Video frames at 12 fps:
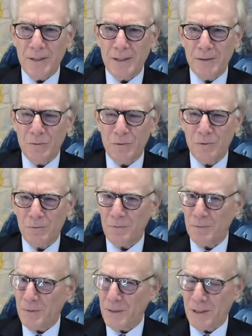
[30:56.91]
We'll
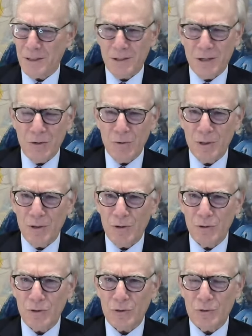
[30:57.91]
be continuing
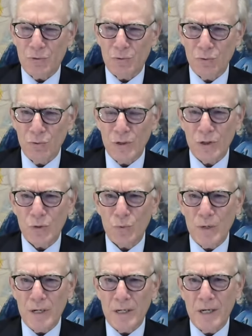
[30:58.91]
those through this
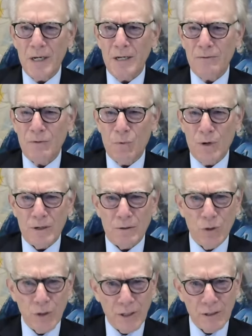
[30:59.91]
week. If you want
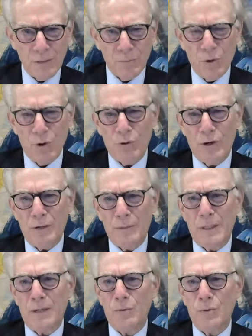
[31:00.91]
to look at the
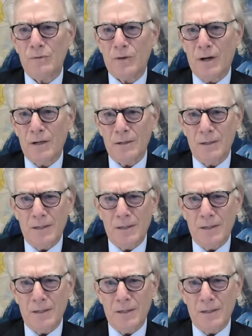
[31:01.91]
programming we've got